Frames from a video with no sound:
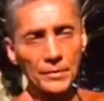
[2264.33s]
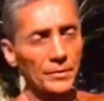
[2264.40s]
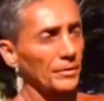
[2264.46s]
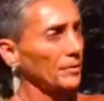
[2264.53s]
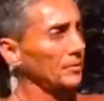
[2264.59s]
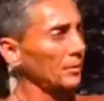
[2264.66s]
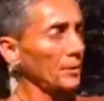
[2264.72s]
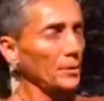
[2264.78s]

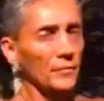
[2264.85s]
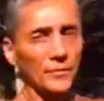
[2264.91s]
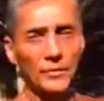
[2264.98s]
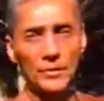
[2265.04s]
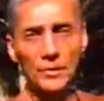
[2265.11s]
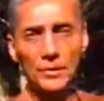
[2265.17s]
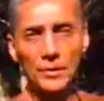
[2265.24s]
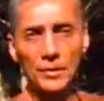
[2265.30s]
Tulip?
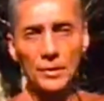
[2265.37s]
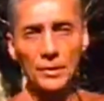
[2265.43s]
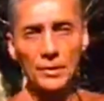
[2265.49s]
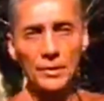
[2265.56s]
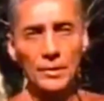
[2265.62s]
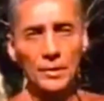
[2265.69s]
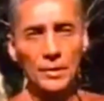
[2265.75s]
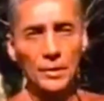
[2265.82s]

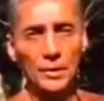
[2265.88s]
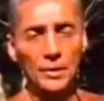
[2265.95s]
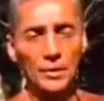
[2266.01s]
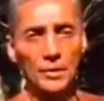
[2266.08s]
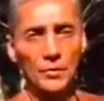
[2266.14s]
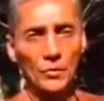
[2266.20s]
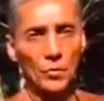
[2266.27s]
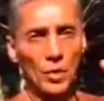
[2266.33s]

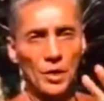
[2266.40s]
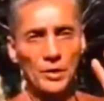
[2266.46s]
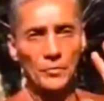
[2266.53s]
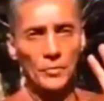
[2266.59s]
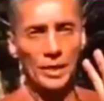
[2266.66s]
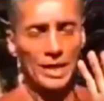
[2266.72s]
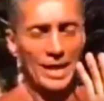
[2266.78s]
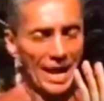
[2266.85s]
What a
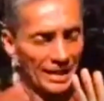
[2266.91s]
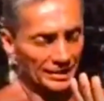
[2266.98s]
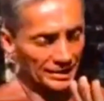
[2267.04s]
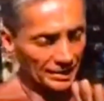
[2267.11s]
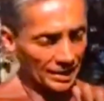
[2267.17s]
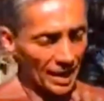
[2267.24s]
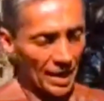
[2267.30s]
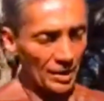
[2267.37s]

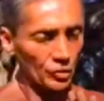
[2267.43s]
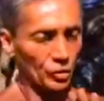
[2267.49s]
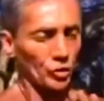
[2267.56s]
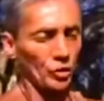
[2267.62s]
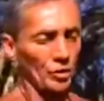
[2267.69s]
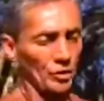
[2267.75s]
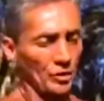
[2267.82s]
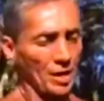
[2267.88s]

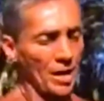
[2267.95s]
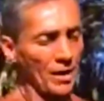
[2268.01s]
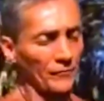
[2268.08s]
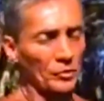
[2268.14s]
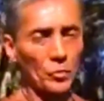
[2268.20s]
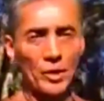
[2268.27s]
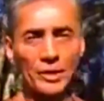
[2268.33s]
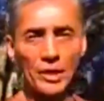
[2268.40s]
relaxation. I don't have
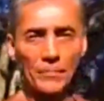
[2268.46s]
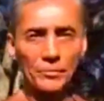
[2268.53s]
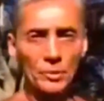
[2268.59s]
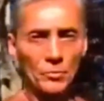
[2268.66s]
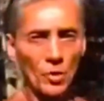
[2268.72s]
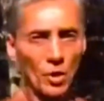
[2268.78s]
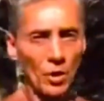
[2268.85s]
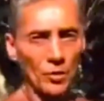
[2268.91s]
to wake up
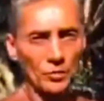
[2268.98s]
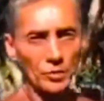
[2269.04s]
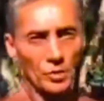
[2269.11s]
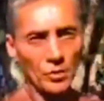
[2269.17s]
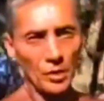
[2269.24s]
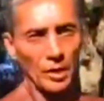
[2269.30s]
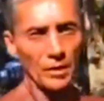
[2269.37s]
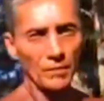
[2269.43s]
tomorrow to
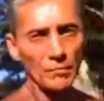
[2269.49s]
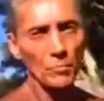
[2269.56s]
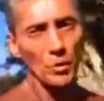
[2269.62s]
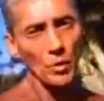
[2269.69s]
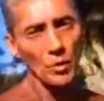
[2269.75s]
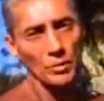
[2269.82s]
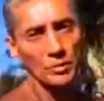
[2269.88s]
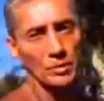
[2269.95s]
go ahead and
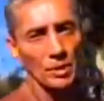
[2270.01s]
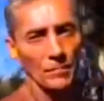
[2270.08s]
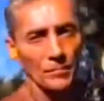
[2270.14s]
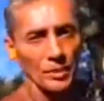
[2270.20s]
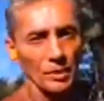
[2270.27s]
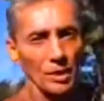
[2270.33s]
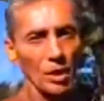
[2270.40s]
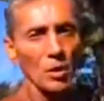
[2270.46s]
murder
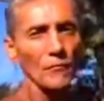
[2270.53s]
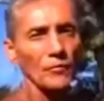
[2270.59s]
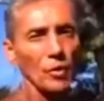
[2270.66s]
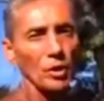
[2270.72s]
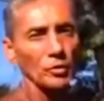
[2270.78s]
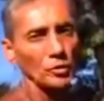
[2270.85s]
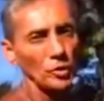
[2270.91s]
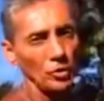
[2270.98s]
something. And of
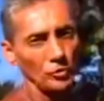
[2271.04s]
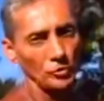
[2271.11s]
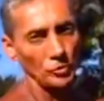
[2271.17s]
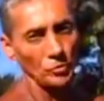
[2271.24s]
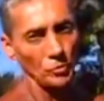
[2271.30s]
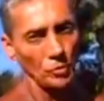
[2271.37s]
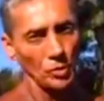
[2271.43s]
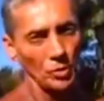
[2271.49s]
course, you don't do
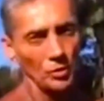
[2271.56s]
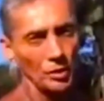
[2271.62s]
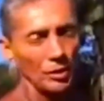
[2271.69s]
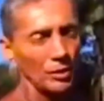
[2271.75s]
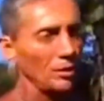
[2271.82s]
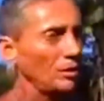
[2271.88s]
the murdering.